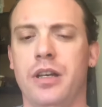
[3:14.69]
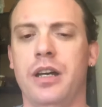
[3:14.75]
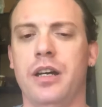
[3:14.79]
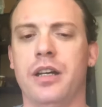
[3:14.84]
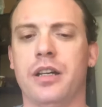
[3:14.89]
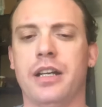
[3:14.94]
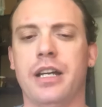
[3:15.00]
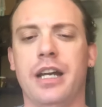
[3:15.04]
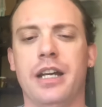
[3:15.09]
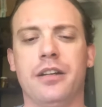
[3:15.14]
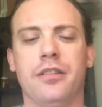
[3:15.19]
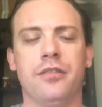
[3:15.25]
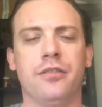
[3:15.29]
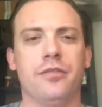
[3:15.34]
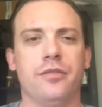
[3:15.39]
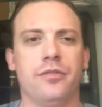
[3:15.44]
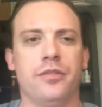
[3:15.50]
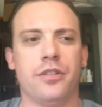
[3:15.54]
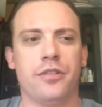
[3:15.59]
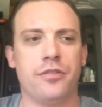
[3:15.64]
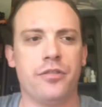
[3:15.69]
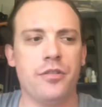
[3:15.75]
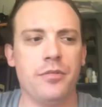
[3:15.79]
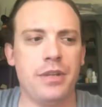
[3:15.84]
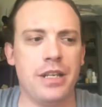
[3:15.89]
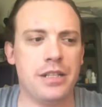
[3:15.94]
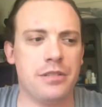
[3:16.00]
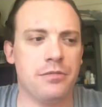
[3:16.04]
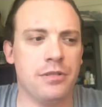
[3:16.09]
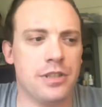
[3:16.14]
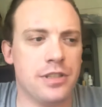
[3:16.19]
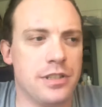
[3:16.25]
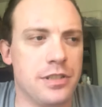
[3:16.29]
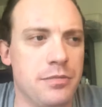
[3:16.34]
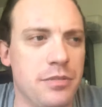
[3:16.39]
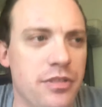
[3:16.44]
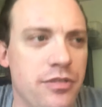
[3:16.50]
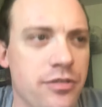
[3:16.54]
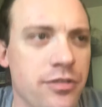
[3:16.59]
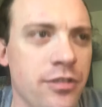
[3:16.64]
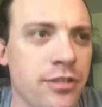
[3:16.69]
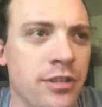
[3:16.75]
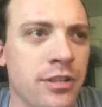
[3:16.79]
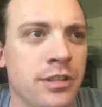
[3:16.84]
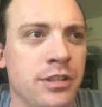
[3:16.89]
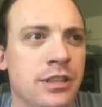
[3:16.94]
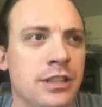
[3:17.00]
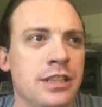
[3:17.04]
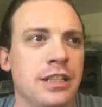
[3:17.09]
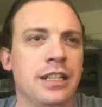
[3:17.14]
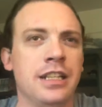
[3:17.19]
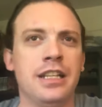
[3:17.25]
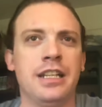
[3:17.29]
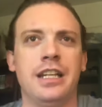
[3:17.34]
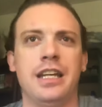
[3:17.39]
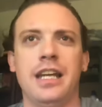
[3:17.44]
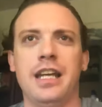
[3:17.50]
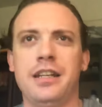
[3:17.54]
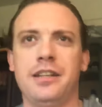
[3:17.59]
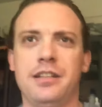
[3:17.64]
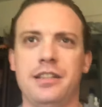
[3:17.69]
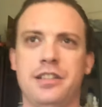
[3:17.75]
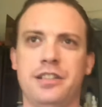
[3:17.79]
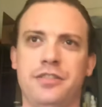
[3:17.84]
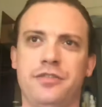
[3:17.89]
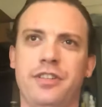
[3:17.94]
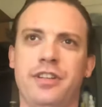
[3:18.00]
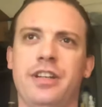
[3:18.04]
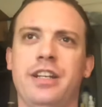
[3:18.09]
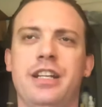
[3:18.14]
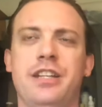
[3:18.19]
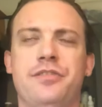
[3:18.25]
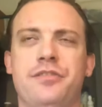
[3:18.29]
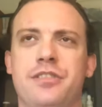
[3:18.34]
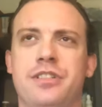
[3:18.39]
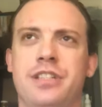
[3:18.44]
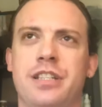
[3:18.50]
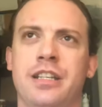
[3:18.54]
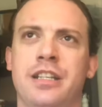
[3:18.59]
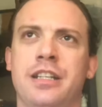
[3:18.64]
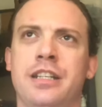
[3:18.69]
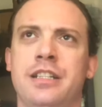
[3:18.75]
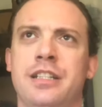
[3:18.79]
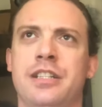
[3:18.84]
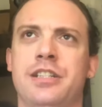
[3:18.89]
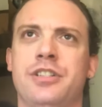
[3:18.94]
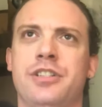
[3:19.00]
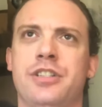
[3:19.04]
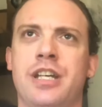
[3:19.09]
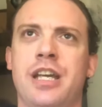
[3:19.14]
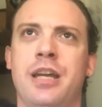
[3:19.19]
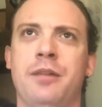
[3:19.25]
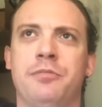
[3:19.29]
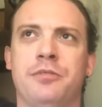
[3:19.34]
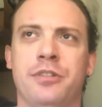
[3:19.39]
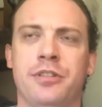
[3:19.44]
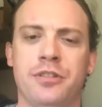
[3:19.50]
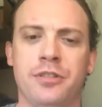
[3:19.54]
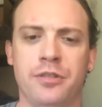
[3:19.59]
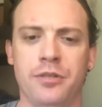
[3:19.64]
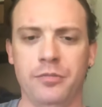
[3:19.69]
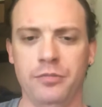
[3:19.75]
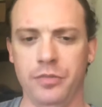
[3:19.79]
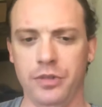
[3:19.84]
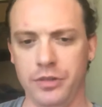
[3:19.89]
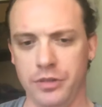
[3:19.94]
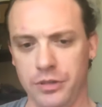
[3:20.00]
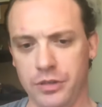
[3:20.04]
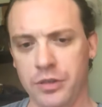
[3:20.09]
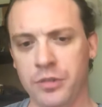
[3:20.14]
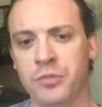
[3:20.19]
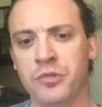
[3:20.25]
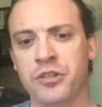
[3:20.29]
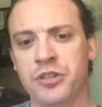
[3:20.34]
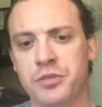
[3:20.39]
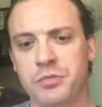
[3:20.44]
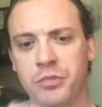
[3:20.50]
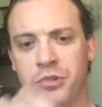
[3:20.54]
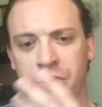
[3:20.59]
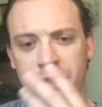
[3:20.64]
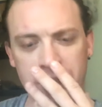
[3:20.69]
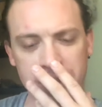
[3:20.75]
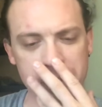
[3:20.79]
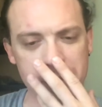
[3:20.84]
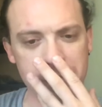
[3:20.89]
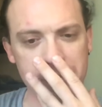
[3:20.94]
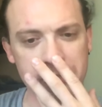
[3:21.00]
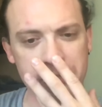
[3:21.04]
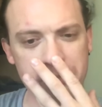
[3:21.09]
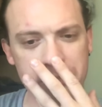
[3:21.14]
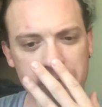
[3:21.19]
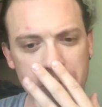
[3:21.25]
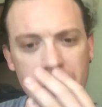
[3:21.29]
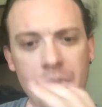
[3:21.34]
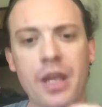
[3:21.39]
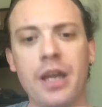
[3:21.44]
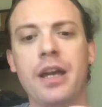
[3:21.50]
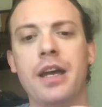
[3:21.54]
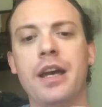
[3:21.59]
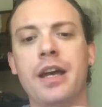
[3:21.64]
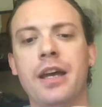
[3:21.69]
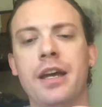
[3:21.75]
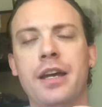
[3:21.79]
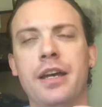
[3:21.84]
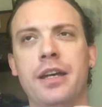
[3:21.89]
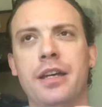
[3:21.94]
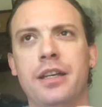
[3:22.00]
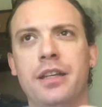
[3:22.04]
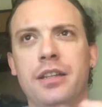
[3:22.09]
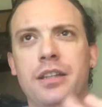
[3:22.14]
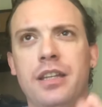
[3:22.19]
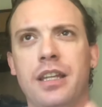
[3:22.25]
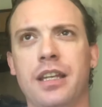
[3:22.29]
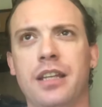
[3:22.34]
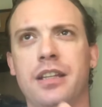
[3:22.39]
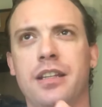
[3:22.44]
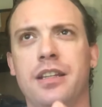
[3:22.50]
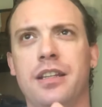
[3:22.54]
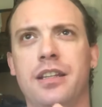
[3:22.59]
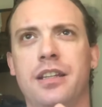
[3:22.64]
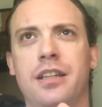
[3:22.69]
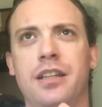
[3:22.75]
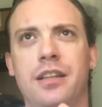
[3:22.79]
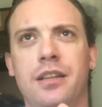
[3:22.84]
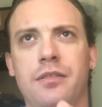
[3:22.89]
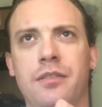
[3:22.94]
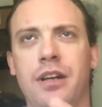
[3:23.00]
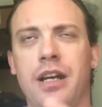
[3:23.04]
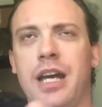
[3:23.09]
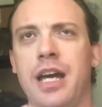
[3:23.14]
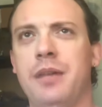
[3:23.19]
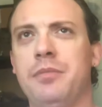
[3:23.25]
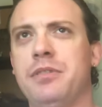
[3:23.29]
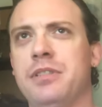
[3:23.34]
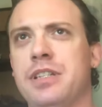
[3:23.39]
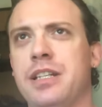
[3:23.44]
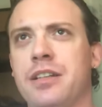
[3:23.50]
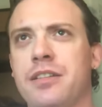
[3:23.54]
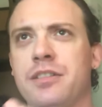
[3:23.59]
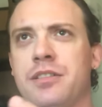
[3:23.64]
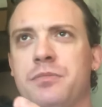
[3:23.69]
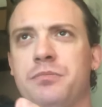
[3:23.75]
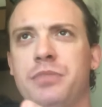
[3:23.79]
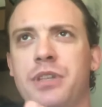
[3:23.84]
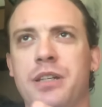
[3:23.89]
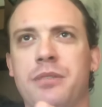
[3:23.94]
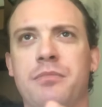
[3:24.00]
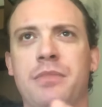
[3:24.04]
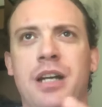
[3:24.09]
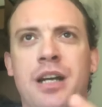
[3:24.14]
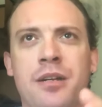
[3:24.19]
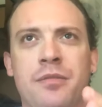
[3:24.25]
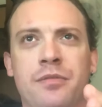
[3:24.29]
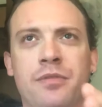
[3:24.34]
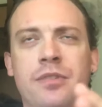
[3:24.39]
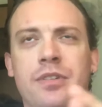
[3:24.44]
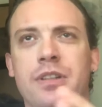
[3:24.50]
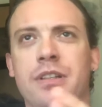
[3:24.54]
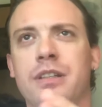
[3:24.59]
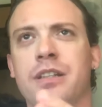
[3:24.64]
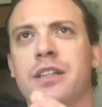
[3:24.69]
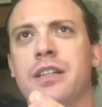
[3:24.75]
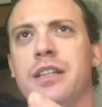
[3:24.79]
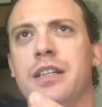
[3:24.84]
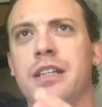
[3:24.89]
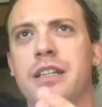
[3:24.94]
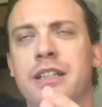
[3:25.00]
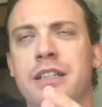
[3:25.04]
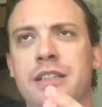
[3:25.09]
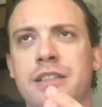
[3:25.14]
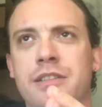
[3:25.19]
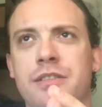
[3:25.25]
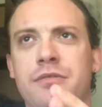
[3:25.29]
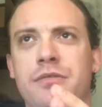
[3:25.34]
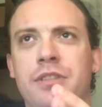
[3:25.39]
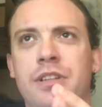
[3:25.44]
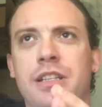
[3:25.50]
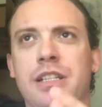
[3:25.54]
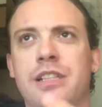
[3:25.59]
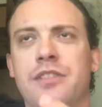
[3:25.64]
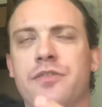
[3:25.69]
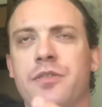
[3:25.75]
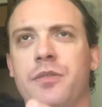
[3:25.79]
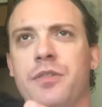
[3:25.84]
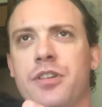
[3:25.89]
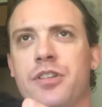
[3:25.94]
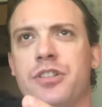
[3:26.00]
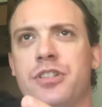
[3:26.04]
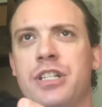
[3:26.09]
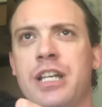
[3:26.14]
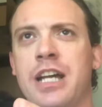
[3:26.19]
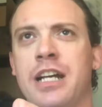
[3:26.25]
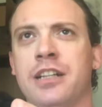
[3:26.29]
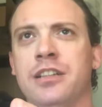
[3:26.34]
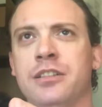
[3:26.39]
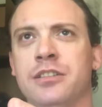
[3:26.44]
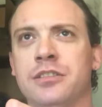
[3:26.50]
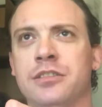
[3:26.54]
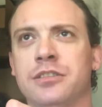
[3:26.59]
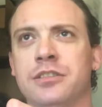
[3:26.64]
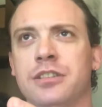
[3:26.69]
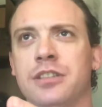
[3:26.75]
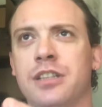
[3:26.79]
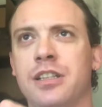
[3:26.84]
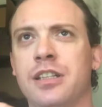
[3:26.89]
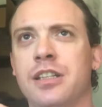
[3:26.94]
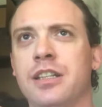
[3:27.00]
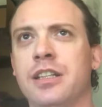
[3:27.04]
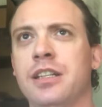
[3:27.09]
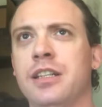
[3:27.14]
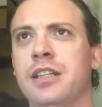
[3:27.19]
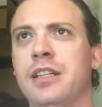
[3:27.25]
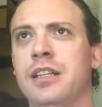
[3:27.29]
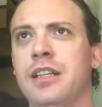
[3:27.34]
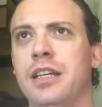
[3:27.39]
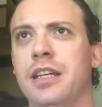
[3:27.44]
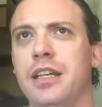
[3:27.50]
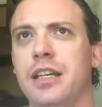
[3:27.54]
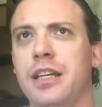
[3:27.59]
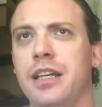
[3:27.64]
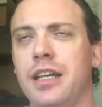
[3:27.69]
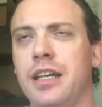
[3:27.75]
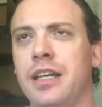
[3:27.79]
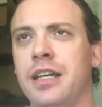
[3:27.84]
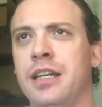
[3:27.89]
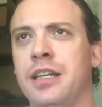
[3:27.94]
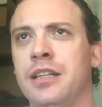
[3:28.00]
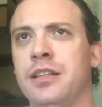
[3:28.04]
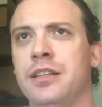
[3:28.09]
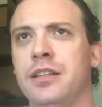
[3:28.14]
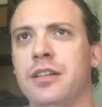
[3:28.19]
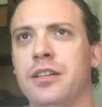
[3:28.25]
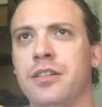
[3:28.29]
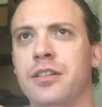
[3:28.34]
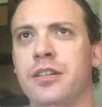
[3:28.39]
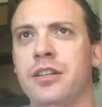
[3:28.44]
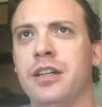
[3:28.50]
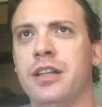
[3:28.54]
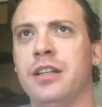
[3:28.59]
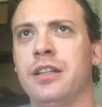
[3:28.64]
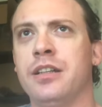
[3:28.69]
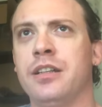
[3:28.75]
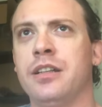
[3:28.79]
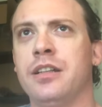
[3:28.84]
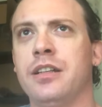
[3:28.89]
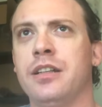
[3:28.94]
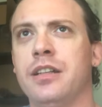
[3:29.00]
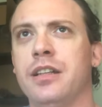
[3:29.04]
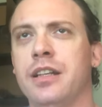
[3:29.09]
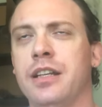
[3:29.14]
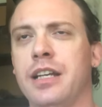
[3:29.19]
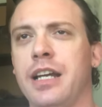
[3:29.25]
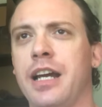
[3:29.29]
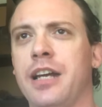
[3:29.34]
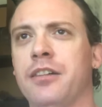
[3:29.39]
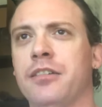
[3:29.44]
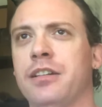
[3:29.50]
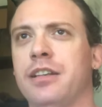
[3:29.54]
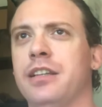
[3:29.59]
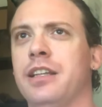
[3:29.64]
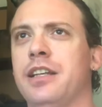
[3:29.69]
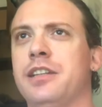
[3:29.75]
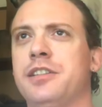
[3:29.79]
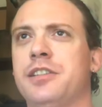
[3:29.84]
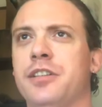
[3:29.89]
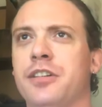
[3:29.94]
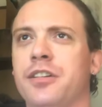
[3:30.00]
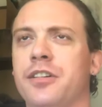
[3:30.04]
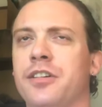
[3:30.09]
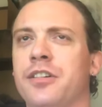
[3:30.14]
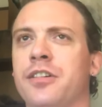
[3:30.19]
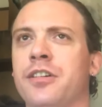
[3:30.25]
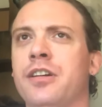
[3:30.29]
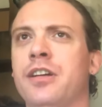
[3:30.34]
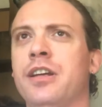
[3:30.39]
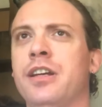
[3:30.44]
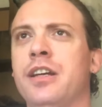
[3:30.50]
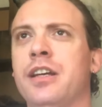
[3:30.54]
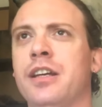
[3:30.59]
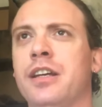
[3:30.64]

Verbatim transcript: uh, Kaido were crewmates once before, and this is very interesting in this chapter, a little more spoilers, that what happens here is Big Mom is released from her shackles and her and, and kind of let her